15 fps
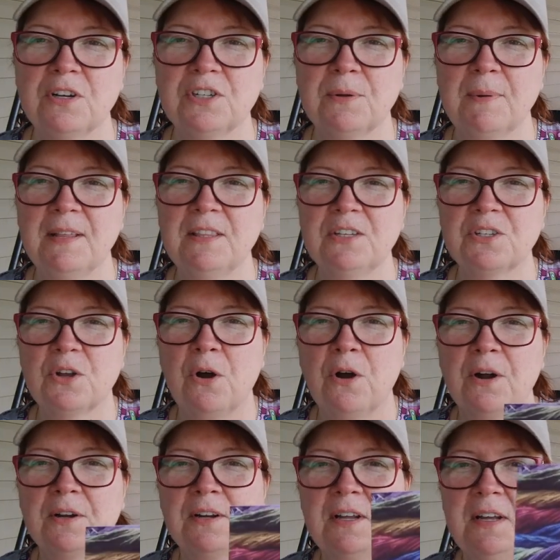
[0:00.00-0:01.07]
She made this
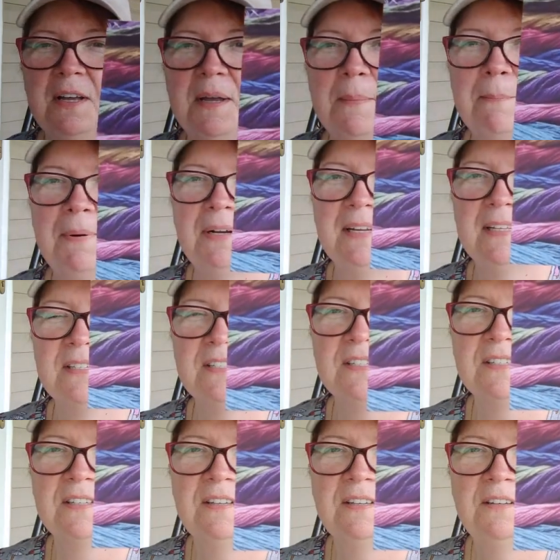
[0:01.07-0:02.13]
card, but
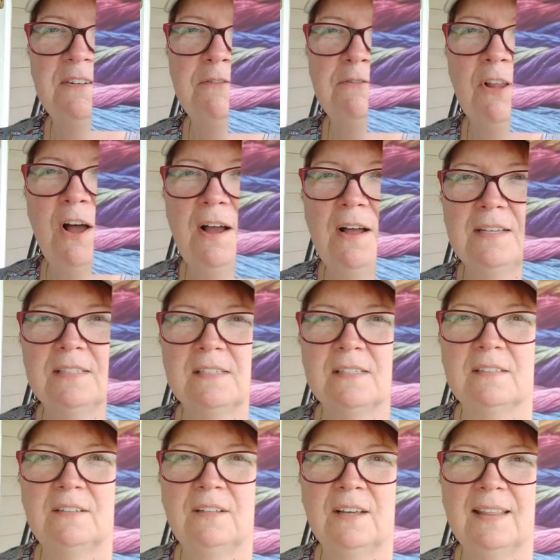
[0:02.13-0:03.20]
it's Floss.
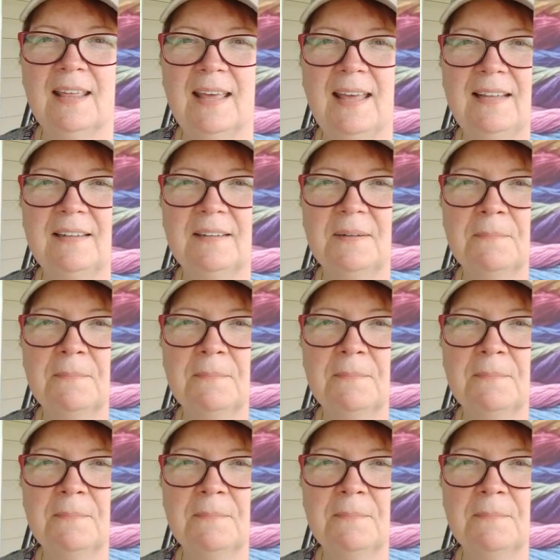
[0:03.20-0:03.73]
Look at that.